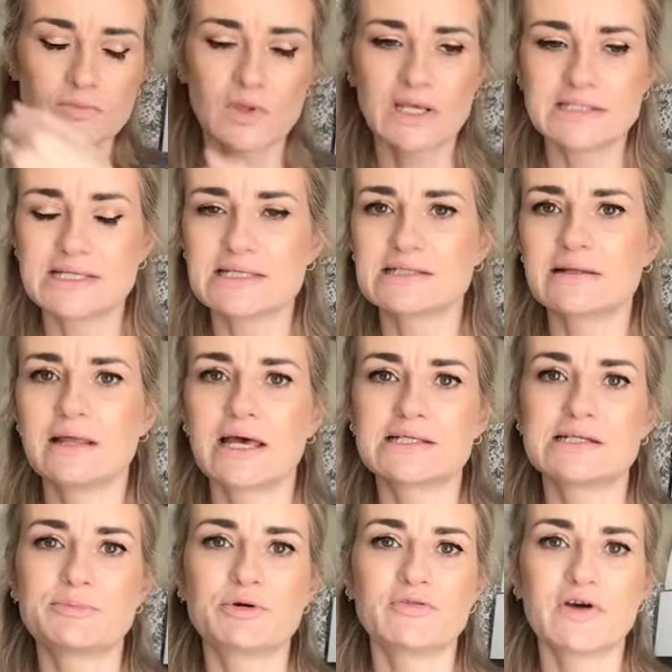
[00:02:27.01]
it doesn't last a
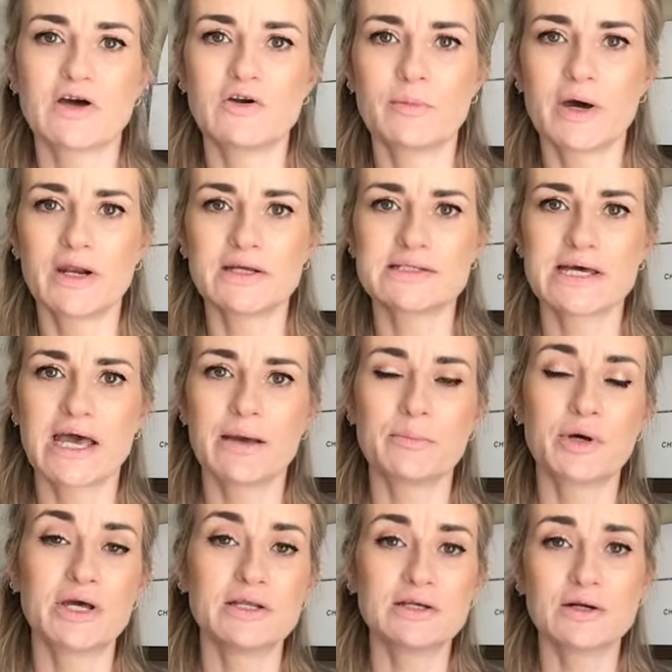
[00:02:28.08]
profound amount of time,
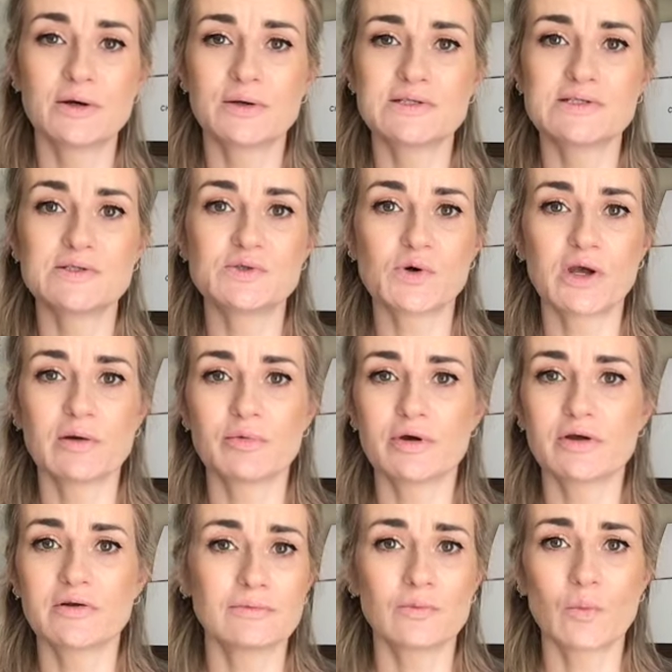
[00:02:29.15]
but you know, it's
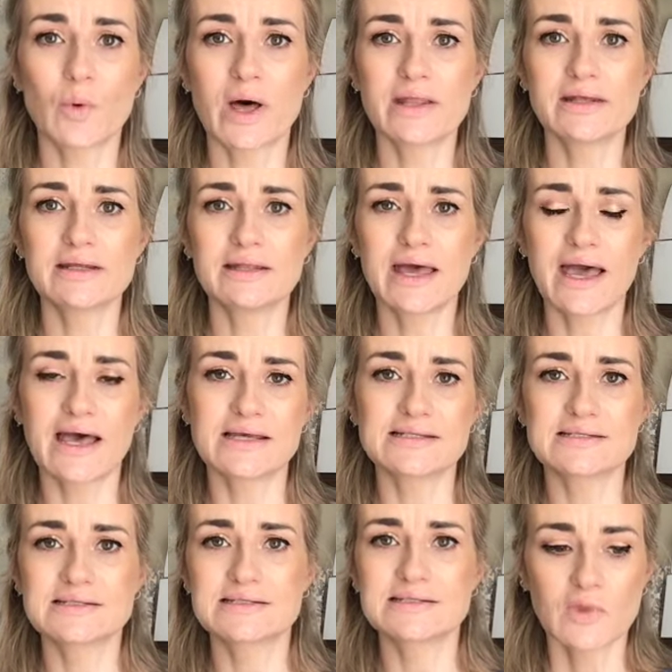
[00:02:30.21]
enjoyable while it
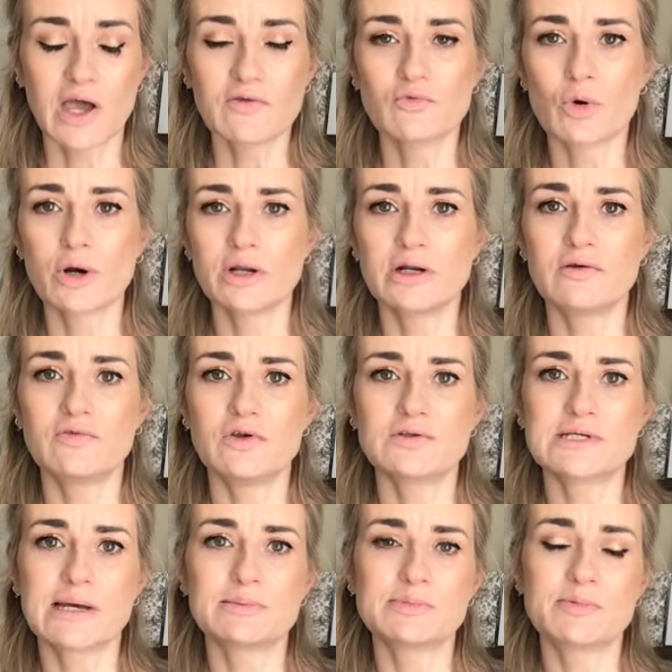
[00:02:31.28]
lasts. I've worn it a few
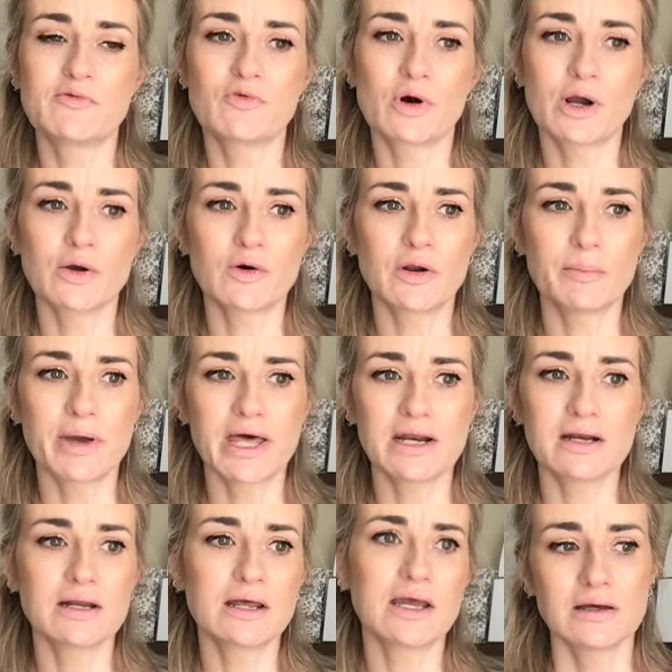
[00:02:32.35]
times before I go to bed
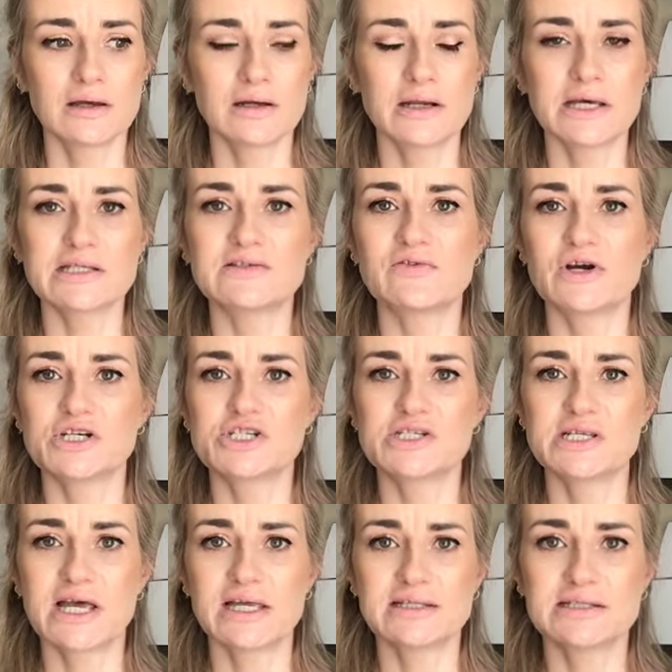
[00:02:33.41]
at night. A nice fresh
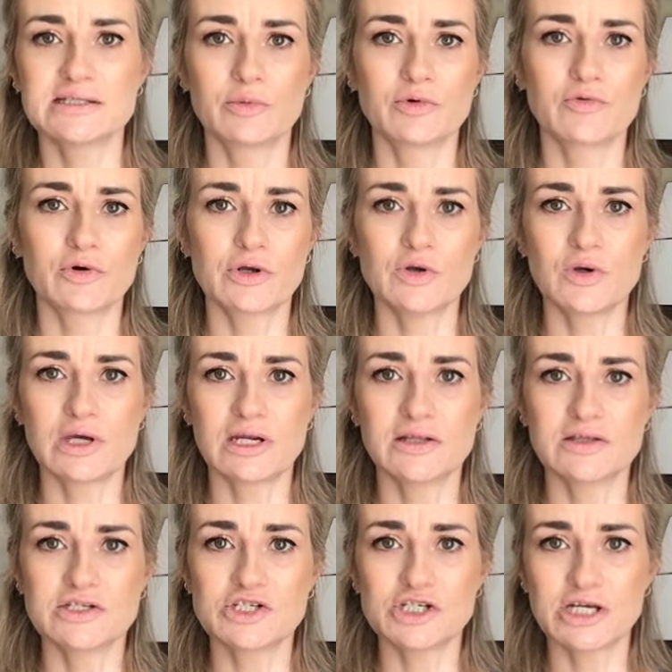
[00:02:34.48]
scent before you get in
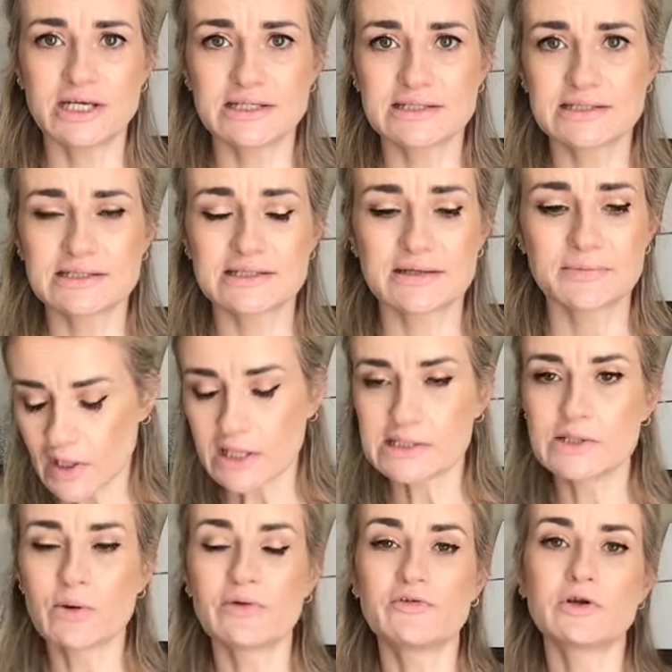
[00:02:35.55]
the sheets.
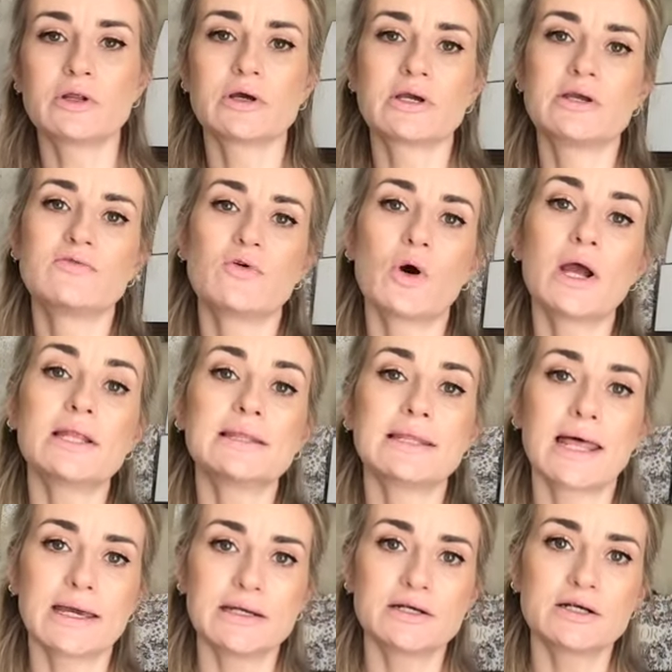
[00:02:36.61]
So if you're looking for a
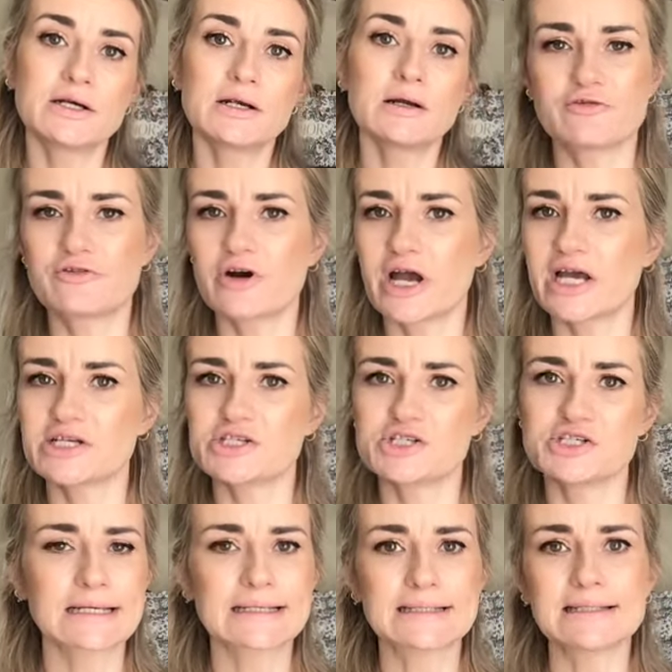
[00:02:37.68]
lighter,
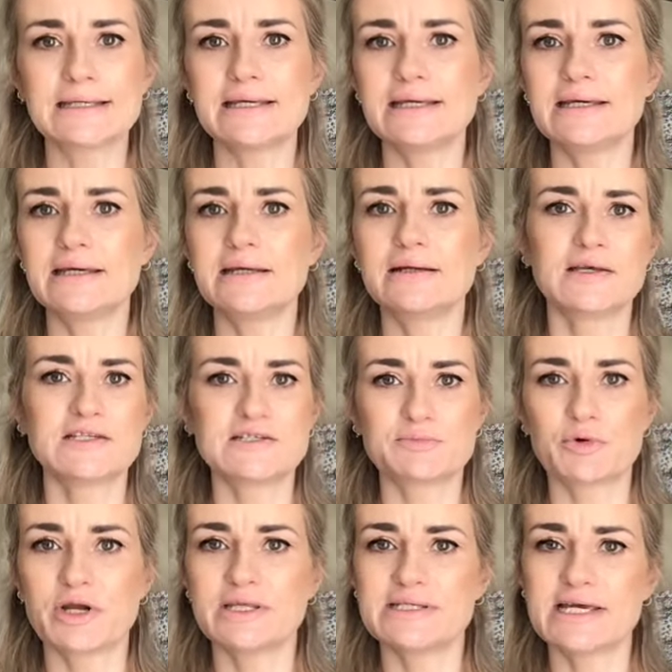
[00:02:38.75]
fresh, clean,
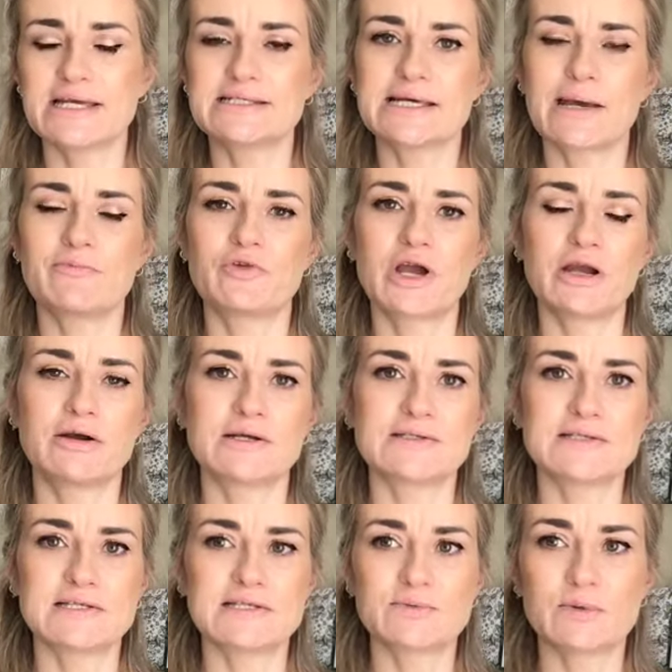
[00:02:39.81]
spring day type fragrance,
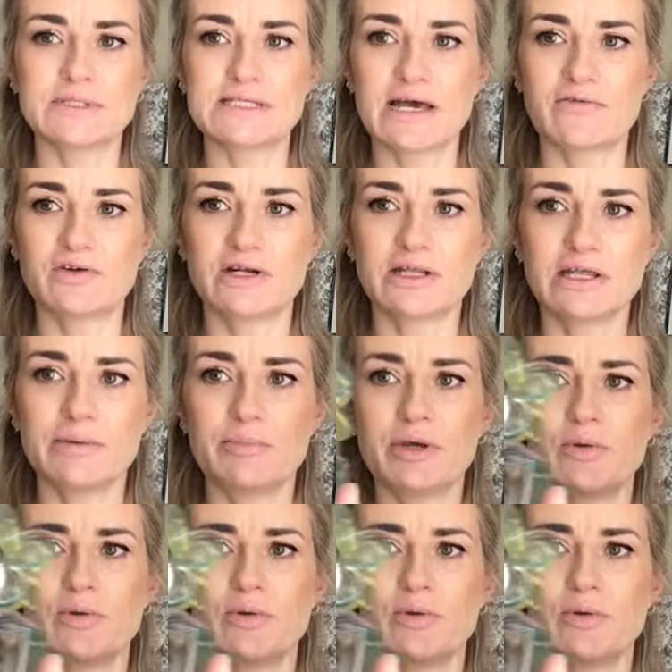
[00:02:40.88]
this would definitely be